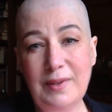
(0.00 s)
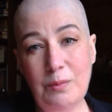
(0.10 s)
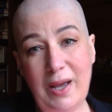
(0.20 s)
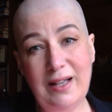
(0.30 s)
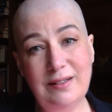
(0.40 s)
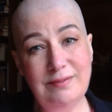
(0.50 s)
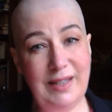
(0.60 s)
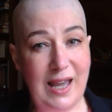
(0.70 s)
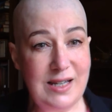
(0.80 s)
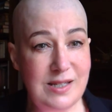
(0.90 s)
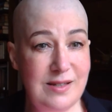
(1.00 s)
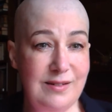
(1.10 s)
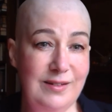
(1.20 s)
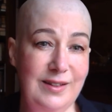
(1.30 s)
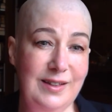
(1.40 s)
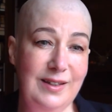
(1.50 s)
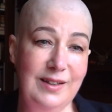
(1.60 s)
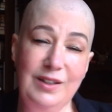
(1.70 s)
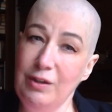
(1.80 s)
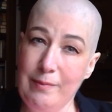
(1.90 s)
Well, yes,
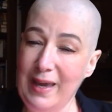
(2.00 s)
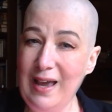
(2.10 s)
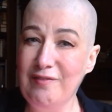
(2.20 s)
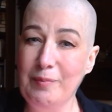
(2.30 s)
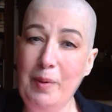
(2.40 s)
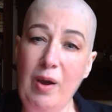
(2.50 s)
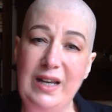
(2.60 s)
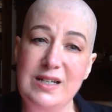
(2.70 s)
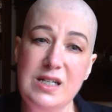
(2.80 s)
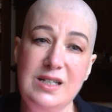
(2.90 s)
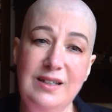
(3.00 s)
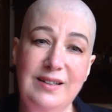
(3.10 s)
you may have a point.